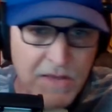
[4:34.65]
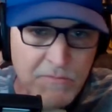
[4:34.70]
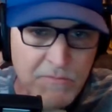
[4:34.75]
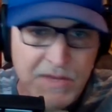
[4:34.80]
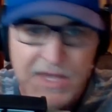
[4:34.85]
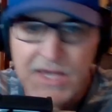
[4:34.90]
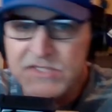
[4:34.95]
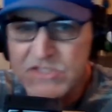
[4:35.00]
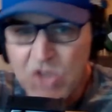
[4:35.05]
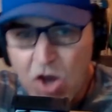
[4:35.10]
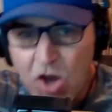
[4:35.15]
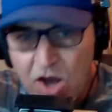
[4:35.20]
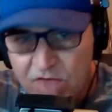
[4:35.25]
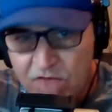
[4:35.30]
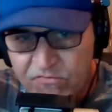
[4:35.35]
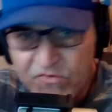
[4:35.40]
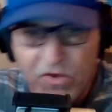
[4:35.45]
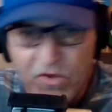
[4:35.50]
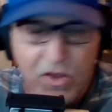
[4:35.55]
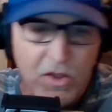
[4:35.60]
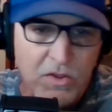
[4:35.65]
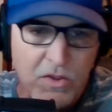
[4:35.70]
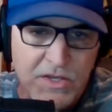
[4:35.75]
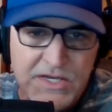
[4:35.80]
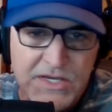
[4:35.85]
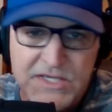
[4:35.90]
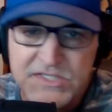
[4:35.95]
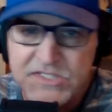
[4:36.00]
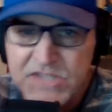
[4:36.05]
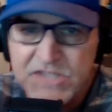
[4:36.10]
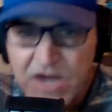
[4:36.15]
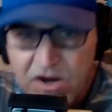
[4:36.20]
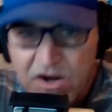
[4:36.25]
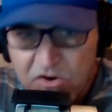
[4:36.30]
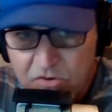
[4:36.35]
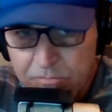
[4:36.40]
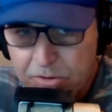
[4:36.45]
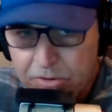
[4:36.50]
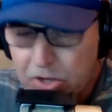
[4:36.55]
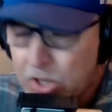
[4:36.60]
He's awful. He's
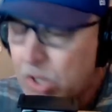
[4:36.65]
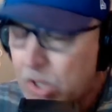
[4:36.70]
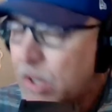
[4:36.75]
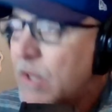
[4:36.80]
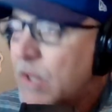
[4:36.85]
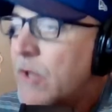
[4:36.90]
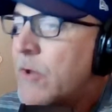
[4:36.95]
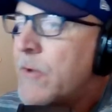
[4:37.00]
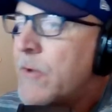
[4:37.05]
terrible.